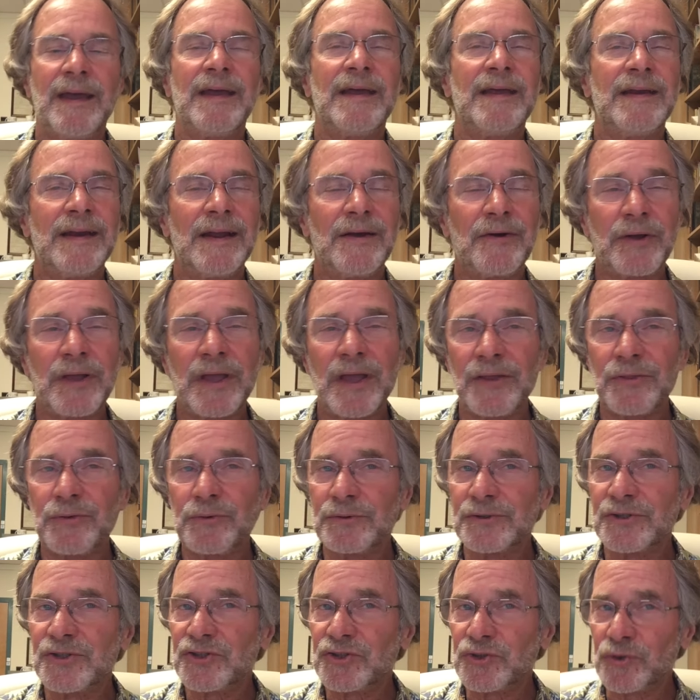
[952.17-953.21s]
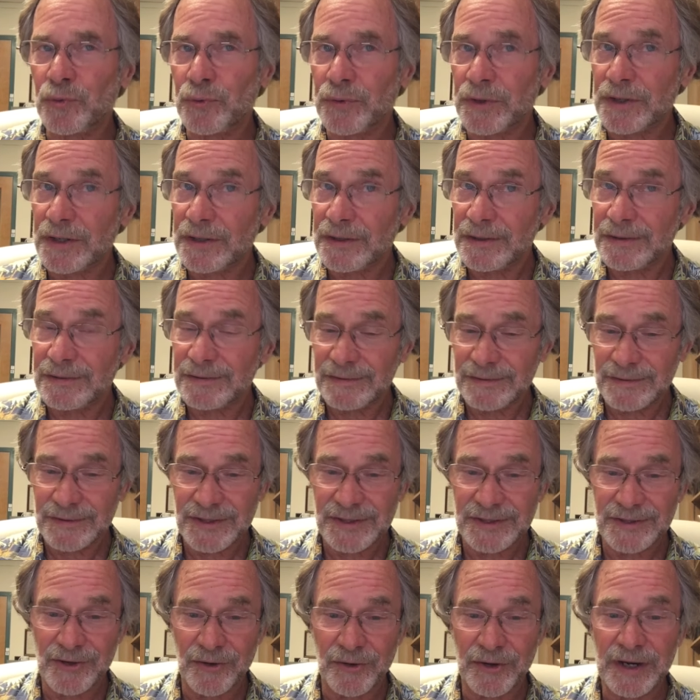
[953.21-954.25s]
And now Catherine's sort of
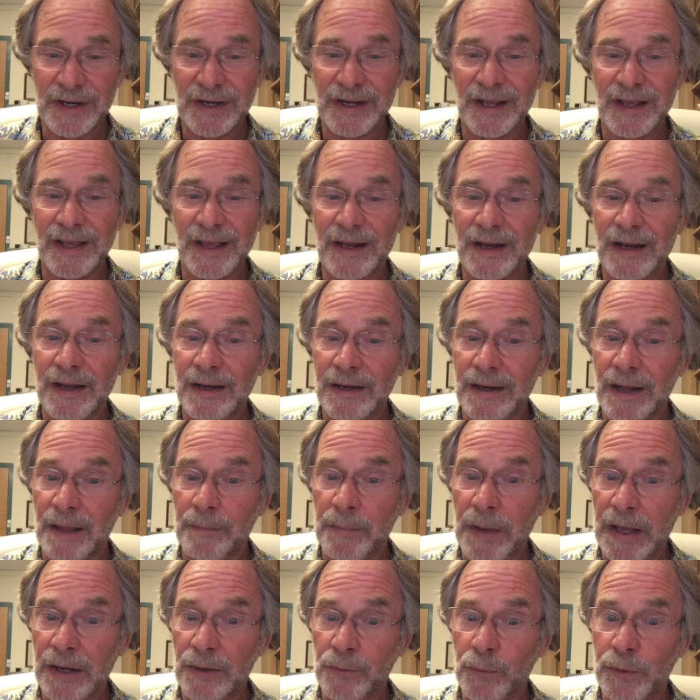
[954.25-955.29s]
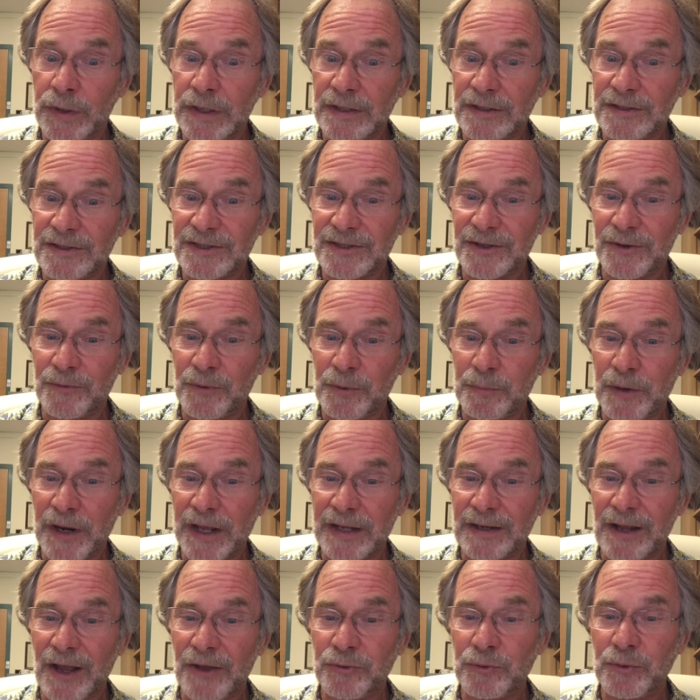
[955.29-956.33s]
starting to get it. "About a week, sir,"
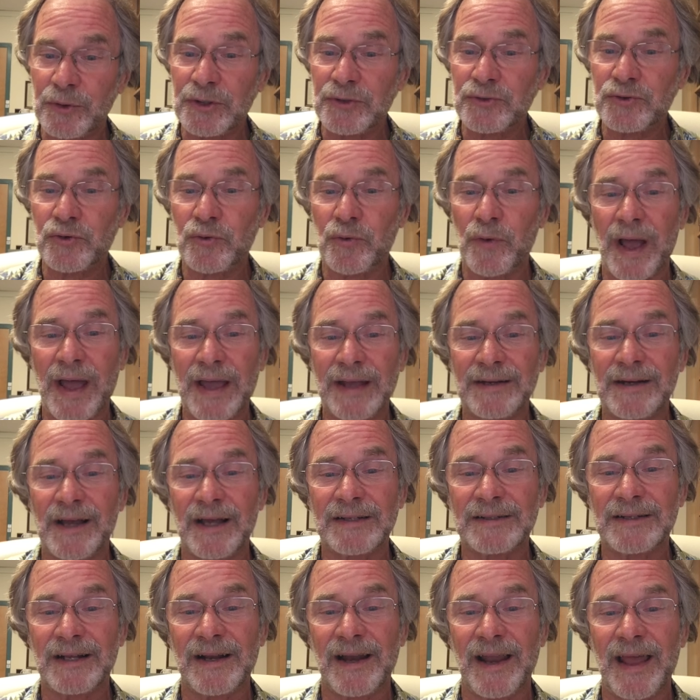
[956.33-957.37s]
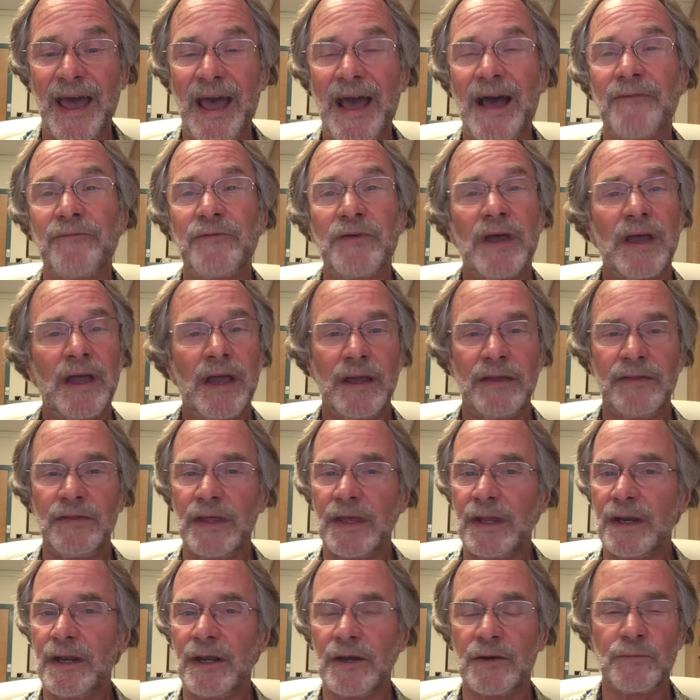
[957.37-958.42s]
replied Catherine, trying not to laugh. And
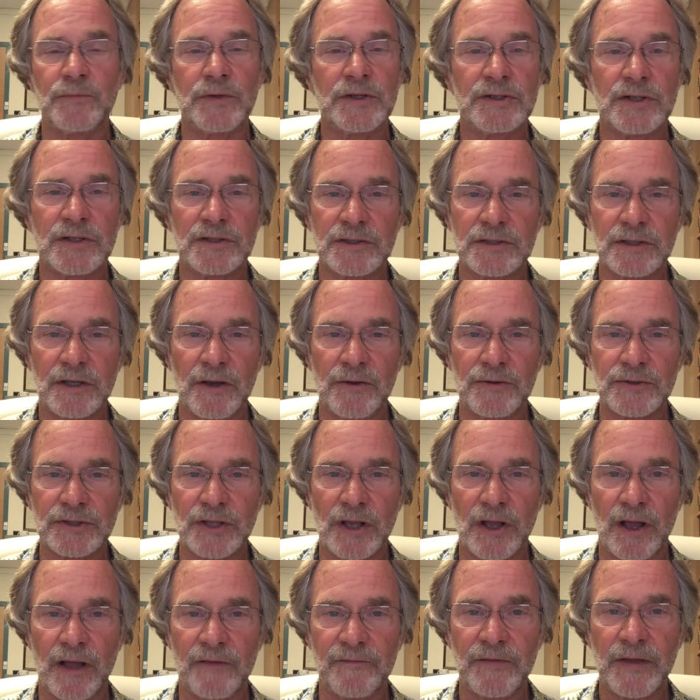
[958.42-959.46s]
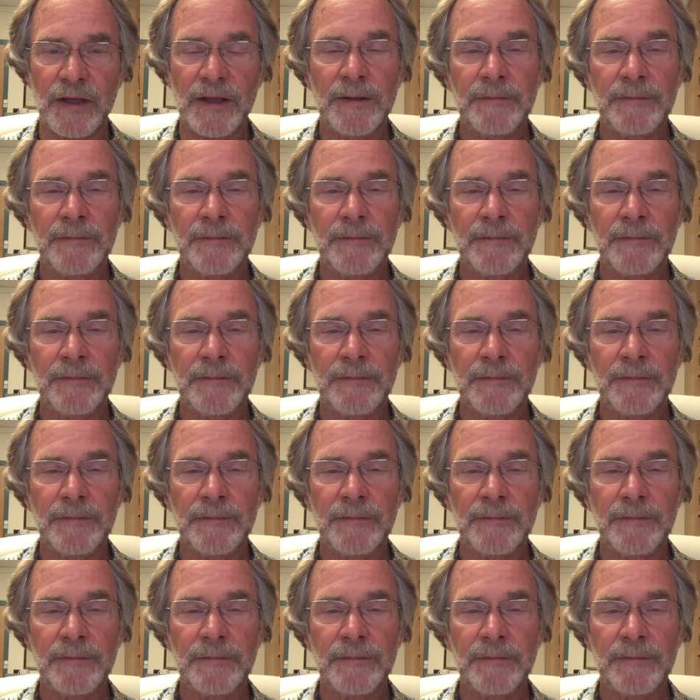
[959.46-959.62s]
then Henry just goes off,